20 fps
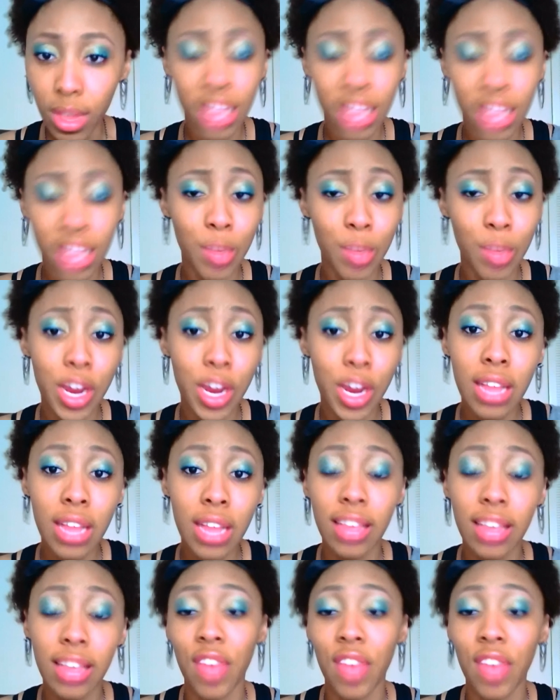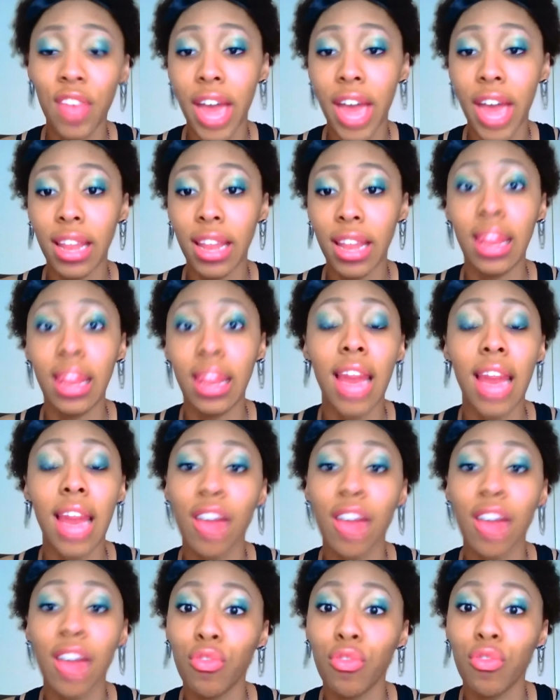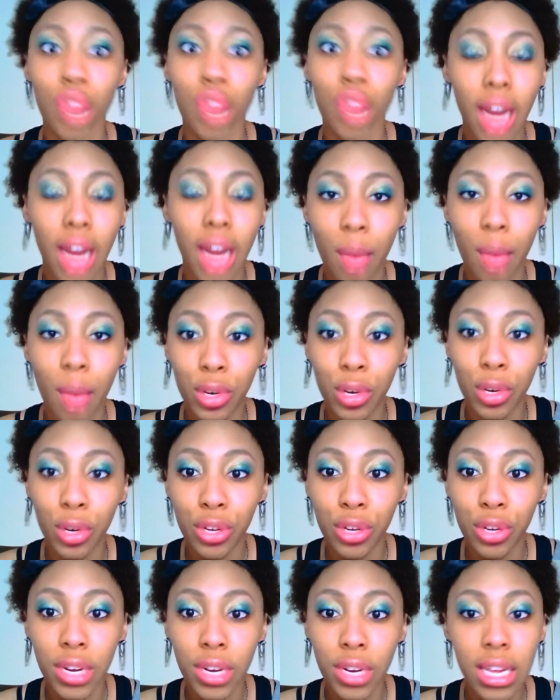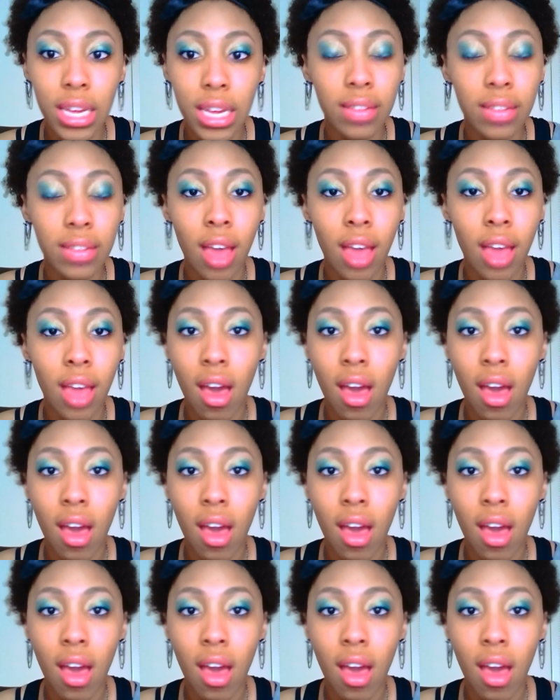experience. I've had a lot of great opportunities.